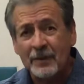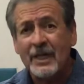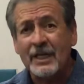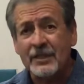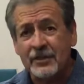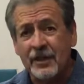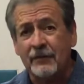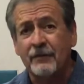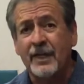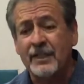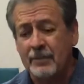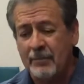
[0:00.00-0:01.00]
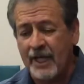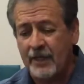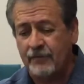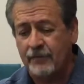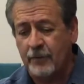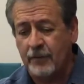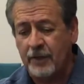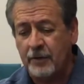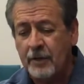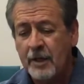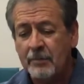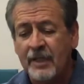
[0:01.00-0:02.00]
He's going to fight the battle for you
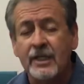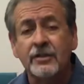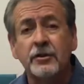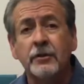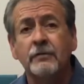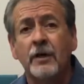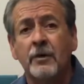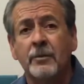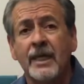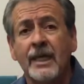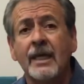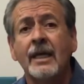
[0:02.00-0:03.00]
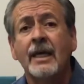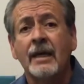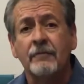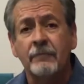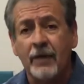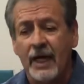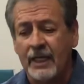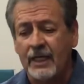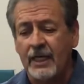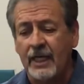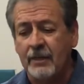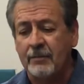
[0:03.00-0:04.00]
because you've already invited
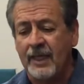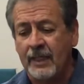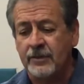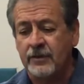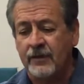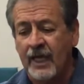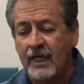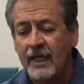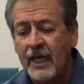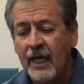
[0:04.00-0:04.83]
Him into that.